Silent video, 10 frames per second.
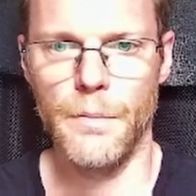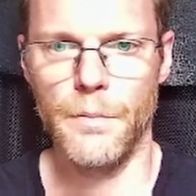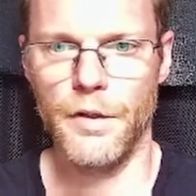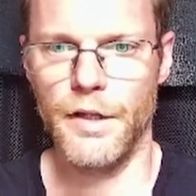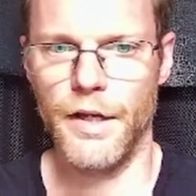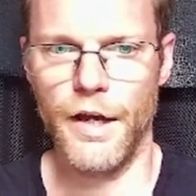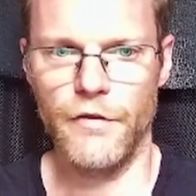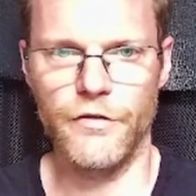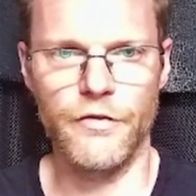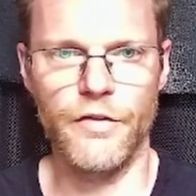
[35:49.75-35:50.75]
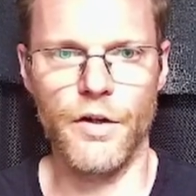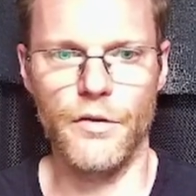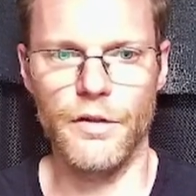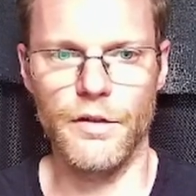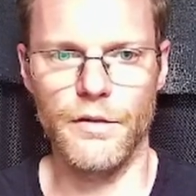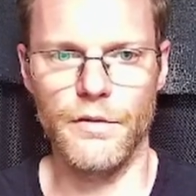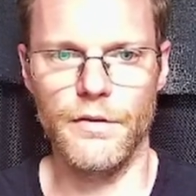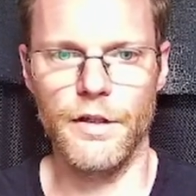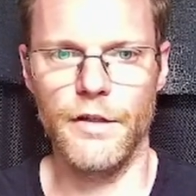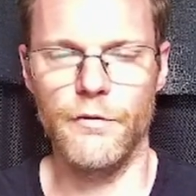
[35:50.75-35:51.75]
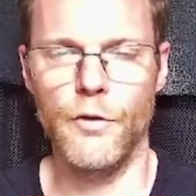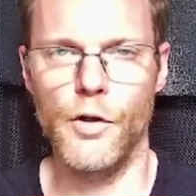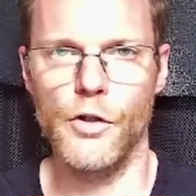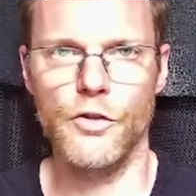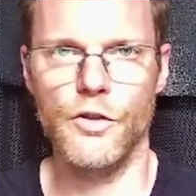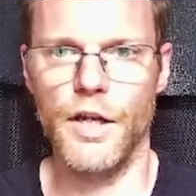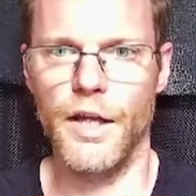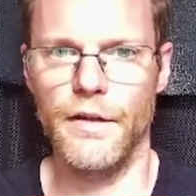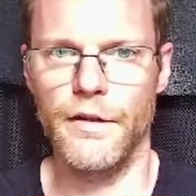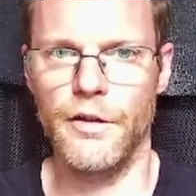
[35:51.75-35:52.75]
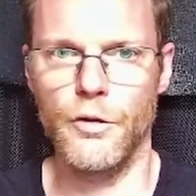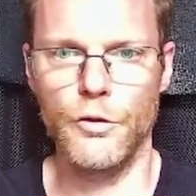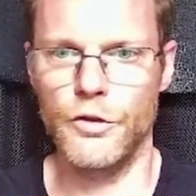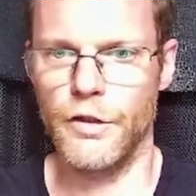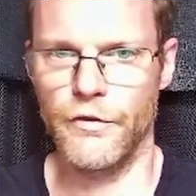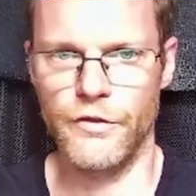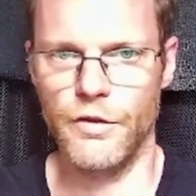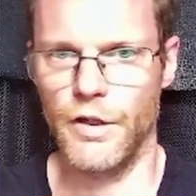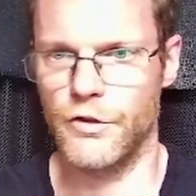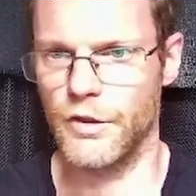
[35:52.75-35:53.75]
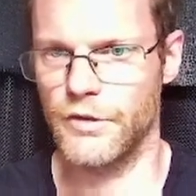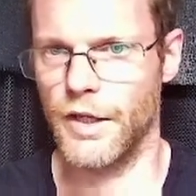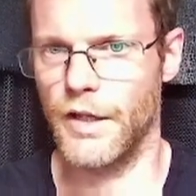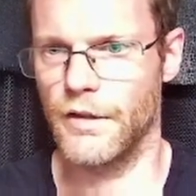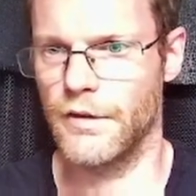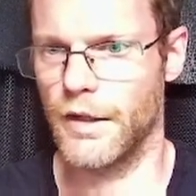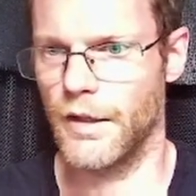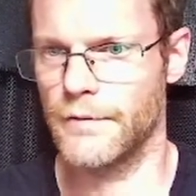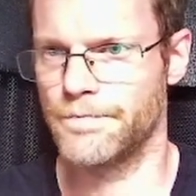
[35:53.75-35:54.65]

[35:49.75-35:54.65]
but I haven't found an inversion and hue shift, so I just added that.